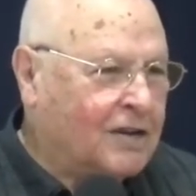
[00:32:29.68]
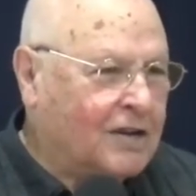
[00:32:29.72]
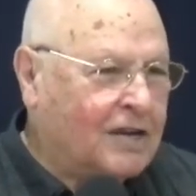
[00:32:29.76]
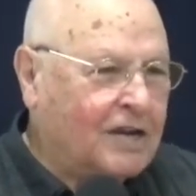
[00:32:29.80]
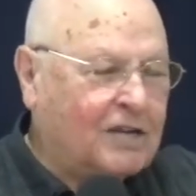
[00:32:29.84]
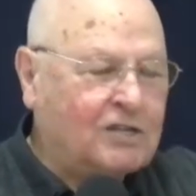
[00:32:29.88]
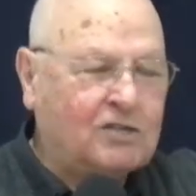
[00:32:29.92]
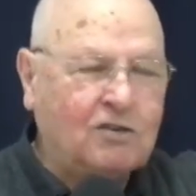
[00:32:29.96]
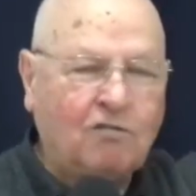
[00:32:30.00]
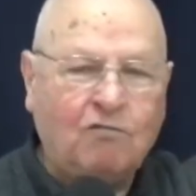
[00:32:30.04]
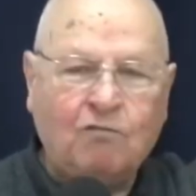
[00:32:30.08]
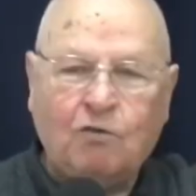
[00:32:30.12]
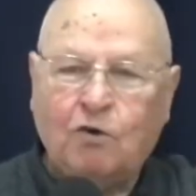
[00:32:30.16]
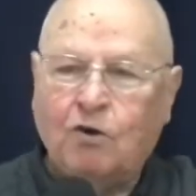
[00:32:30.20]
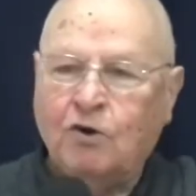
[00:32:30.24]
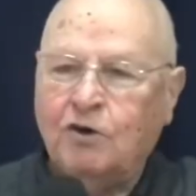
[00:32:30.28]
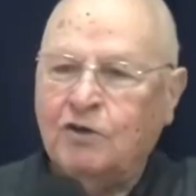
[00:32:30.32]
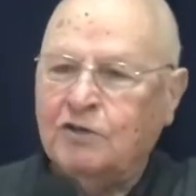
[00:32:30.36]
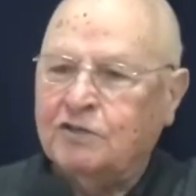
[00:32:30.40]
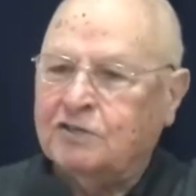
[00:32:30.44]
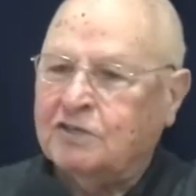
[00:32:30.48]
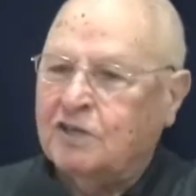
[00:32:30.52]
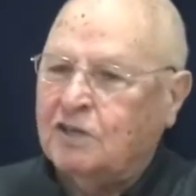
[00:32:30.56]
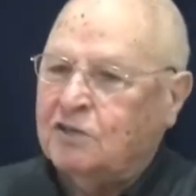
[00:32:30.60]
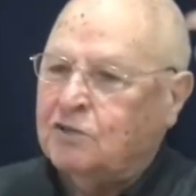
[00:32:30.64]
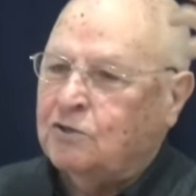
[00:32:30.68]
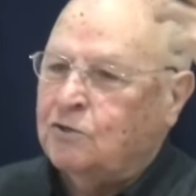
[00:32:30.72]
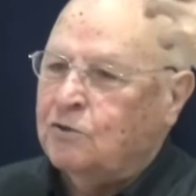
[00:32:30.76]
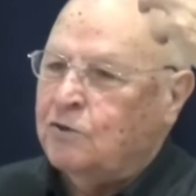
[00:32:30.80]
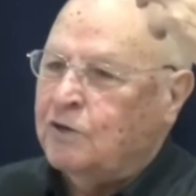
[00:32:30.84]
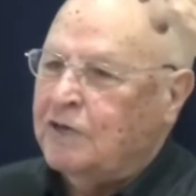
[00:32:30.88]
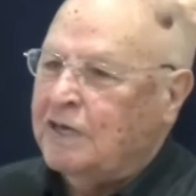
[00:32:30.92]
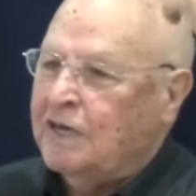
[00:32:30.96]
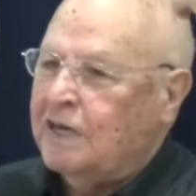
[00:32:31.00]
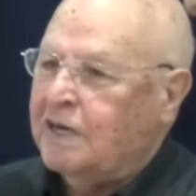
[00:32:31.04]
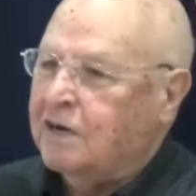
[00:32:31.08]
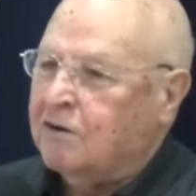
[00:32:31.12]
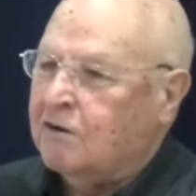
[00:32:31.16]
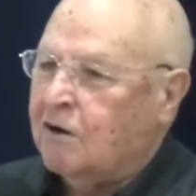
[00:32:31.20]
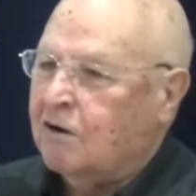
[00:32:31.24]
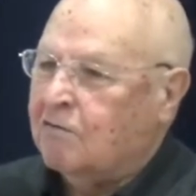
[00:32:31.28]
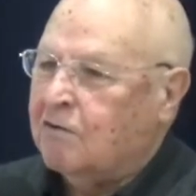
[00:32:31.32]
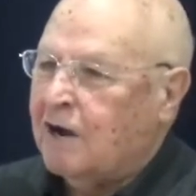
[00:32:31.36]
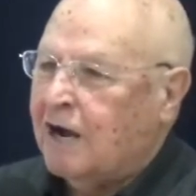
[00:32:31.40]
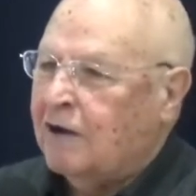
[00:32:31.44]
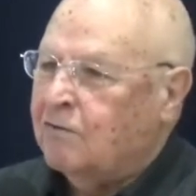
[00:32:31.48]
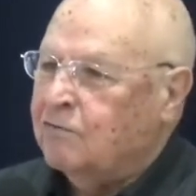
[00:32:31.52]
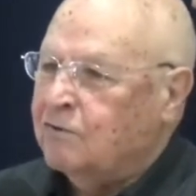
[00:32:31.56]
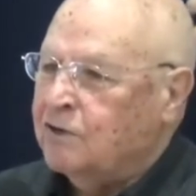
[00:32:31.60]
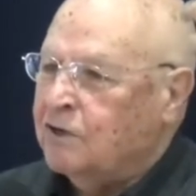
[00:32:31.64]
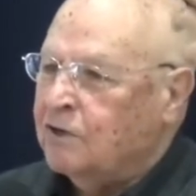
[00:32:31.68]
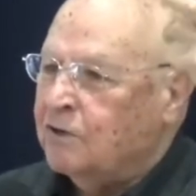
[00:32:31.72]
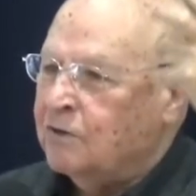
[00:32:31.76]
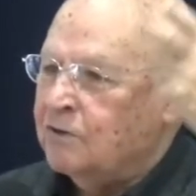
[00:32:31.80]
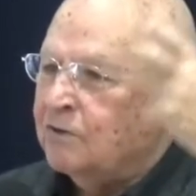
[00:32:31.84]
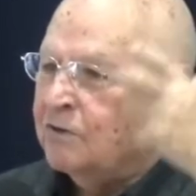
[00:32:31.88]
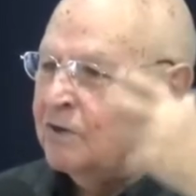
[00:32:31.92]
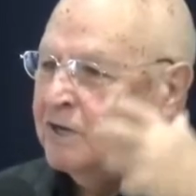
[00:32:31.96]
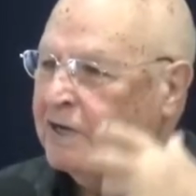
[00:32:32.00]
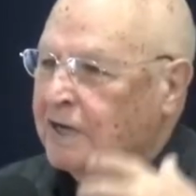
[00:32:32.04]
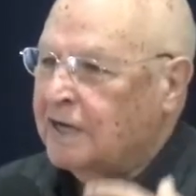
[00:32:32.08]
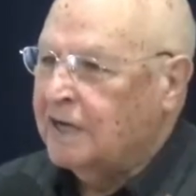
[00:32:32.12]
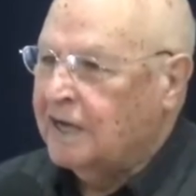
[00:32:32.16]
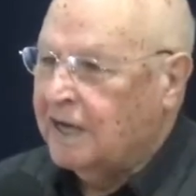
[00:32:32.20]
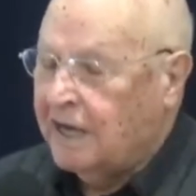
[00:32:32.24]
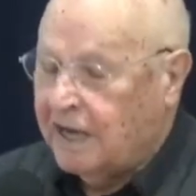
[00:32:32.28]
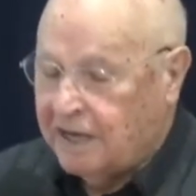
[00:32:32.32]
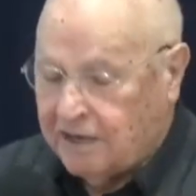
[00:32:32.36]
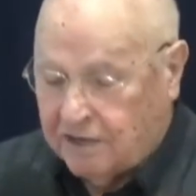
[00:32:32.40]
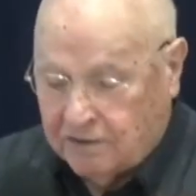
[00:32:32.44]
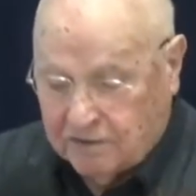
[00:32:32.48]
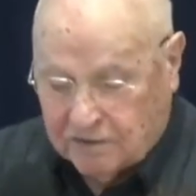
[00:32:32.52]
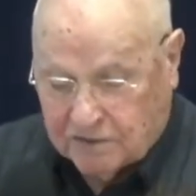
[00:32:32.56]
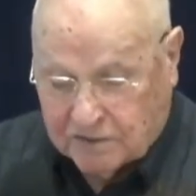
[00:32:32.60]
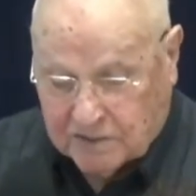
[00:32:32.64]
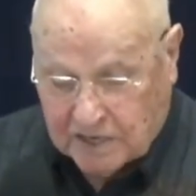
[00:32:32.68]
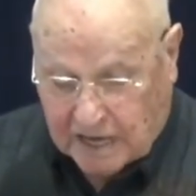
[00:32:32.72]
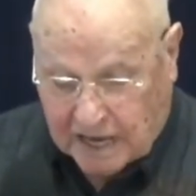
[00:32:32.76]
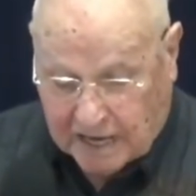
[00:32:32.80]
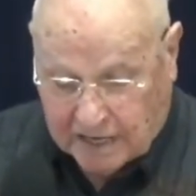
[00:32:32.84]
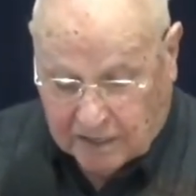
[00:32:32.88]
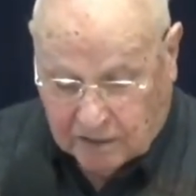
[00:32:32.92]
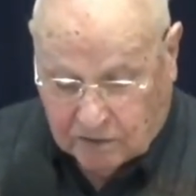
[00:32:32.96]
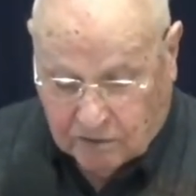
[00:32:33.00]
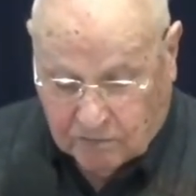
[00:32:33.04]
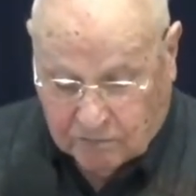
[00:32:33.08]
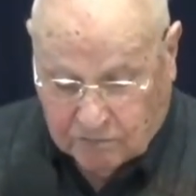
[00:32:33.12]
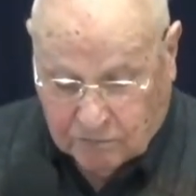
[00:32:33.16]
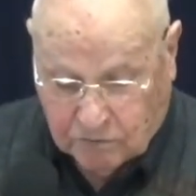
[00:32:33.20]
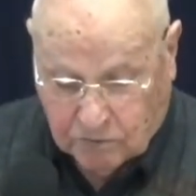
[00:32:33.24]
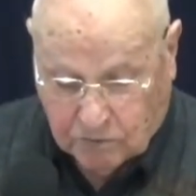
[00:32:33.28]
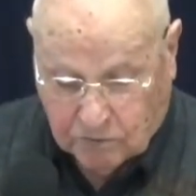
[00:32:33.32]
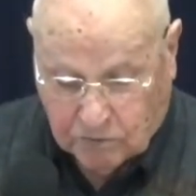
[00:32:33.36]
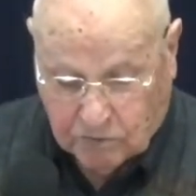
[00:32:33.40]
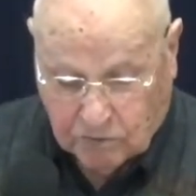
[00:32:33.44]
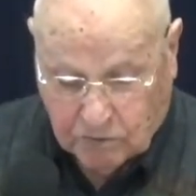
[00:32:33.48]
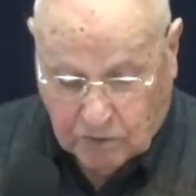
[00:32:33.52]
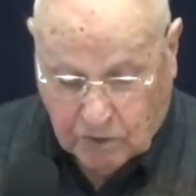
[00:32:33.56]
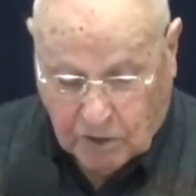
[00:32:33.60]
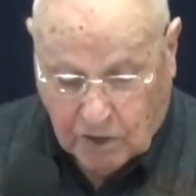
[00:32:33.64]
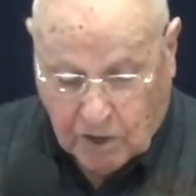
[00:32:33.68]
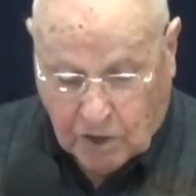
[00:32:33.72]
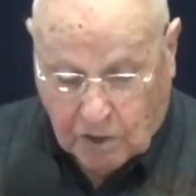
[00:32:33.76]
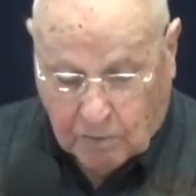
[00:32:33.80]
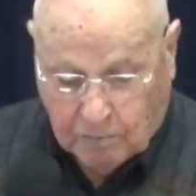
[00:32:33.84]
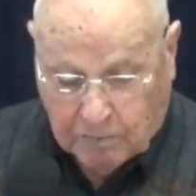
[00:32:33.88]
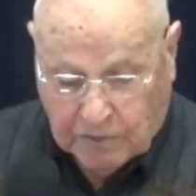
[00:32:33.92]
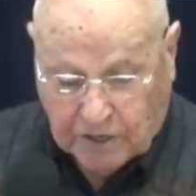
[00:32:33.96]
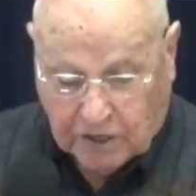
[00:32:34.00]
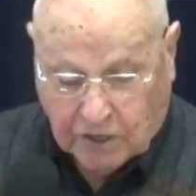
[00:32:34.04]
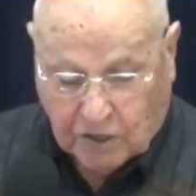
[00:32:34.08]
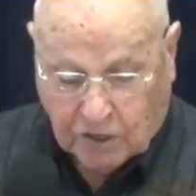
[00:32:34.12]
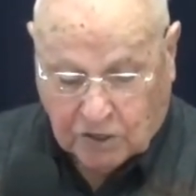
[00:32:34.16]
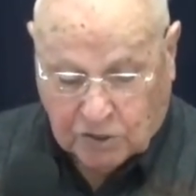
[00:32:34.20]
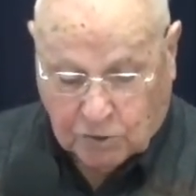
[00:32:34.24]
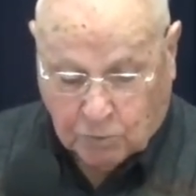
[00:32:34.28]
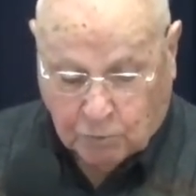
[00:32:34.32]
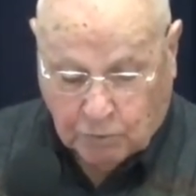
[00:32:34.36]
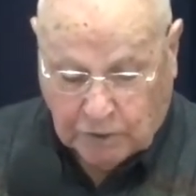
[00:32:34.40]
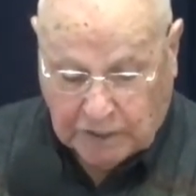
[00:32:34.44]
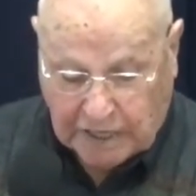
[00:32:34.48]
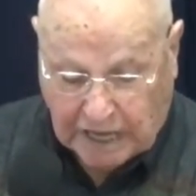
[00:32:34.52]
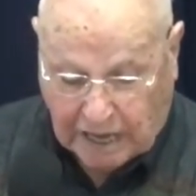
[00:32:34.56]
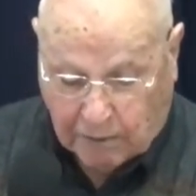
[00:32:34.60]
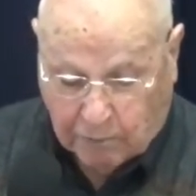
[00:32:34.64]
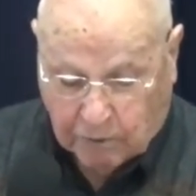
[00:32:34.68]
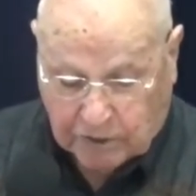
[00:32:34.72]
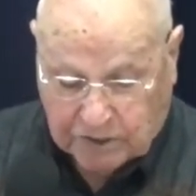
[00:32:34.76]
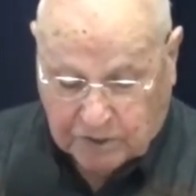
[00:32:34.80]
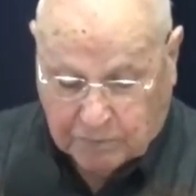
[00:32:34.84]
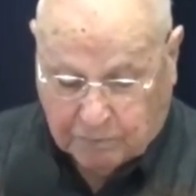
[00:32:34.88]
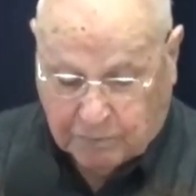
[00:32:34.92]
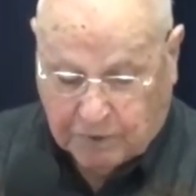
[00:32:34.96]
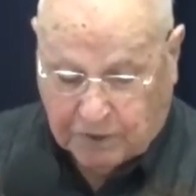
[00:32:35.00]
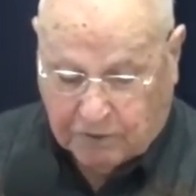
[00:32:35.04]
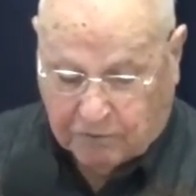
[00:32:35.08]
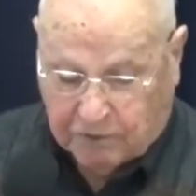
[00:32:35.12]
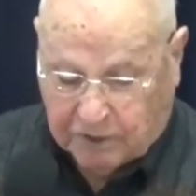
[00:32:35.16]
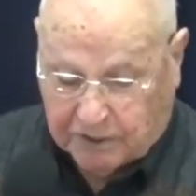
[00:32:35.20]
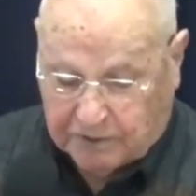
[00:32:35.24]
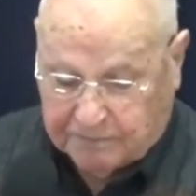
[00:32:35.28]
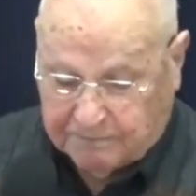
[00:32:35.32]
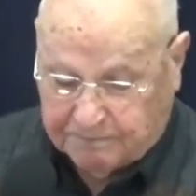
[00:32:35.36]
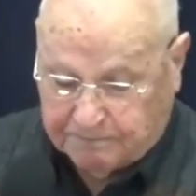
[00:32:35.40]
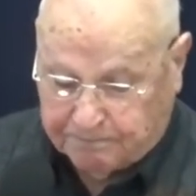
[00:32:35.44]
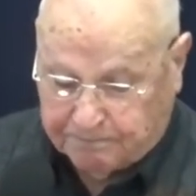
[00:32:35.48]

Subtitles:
It's a voice that you hear around you and inside of you, because with our spirit.